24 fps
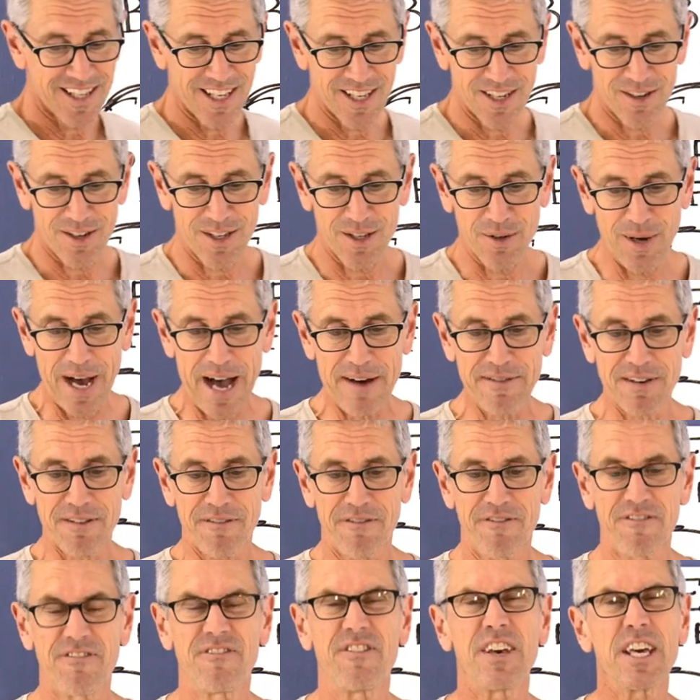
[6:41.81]
you haven't
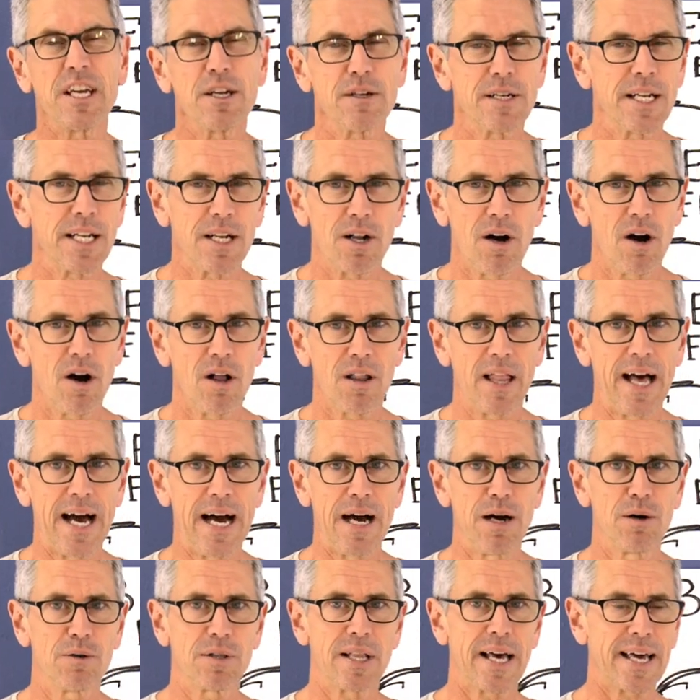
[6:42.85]
figured it all
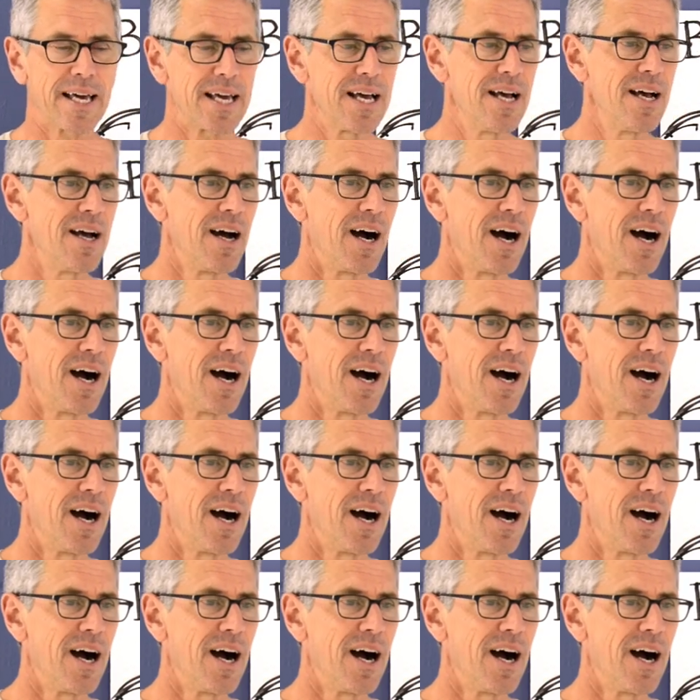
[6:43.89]
out, like,